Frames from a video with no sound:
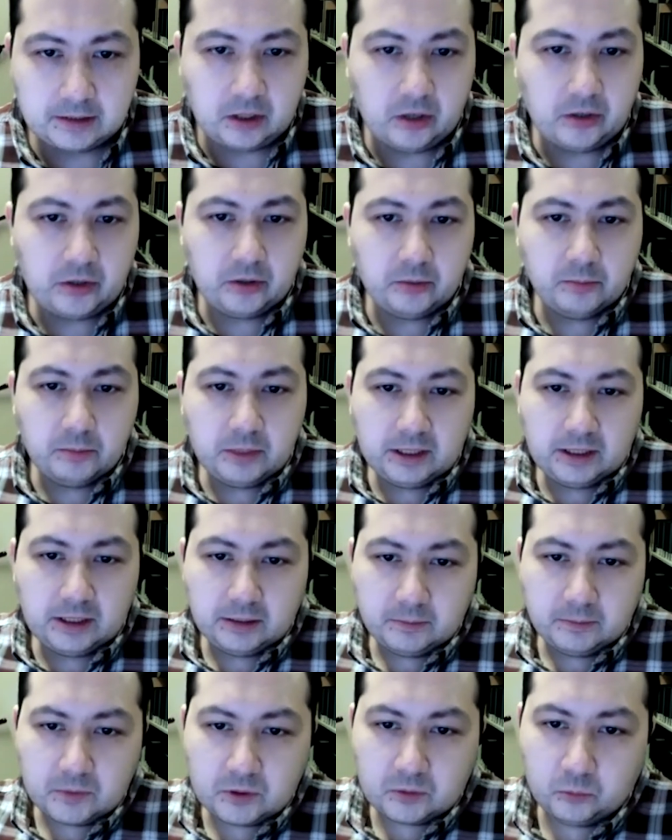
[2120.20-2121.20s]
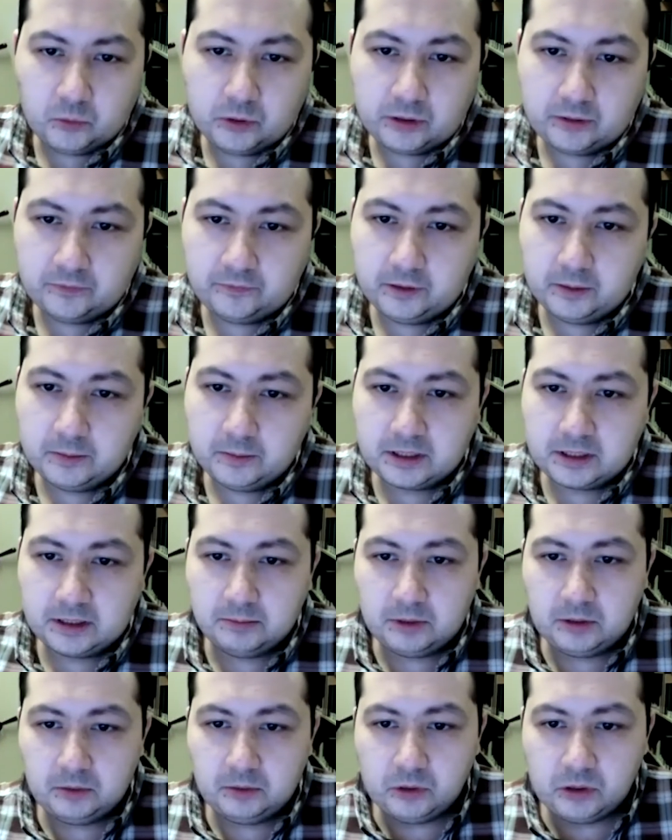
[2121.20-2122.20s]
are there mediums where the films can
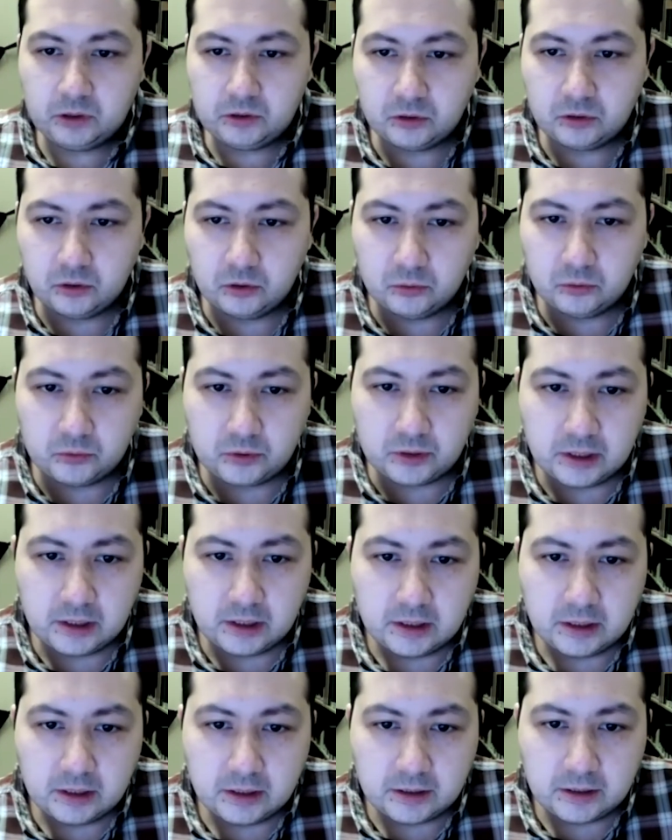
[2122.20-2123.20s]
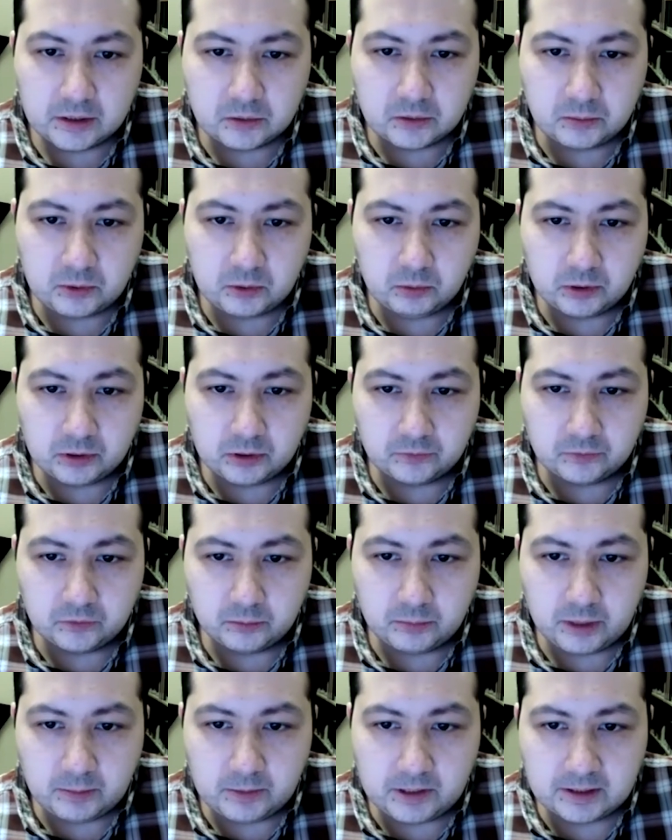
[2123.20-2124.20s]
be reshowed? This would be wonderful.
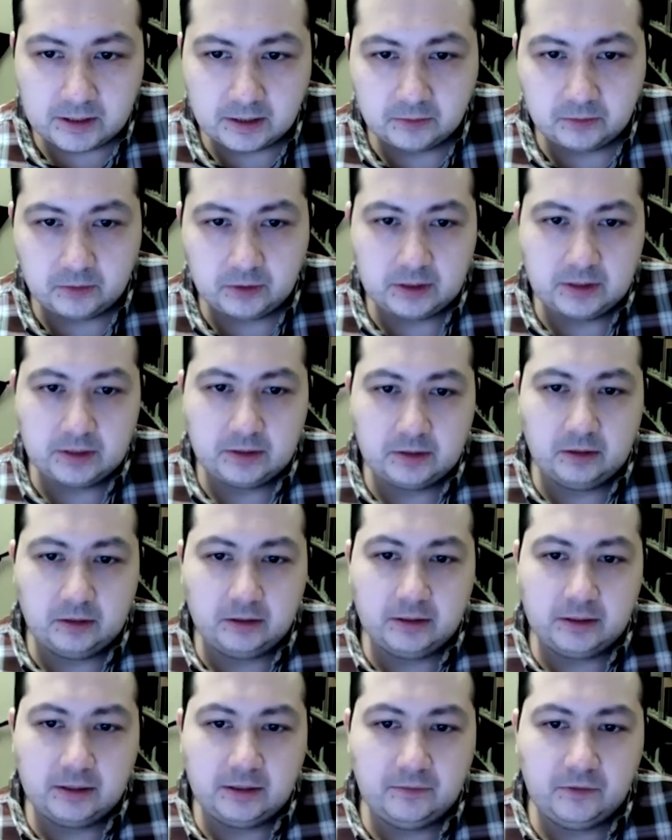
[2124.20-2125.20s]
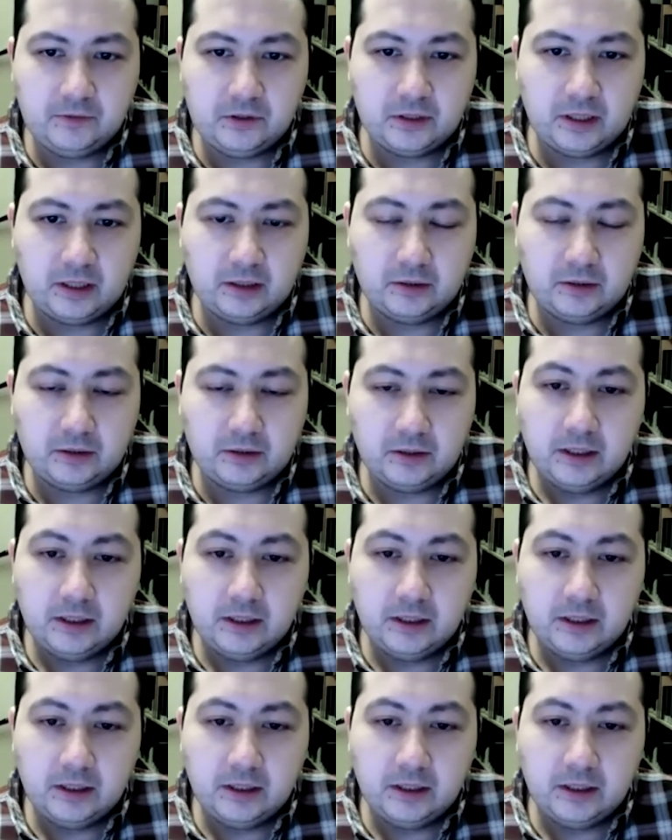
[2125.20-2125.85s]
Maybe Centro can start a TV channel.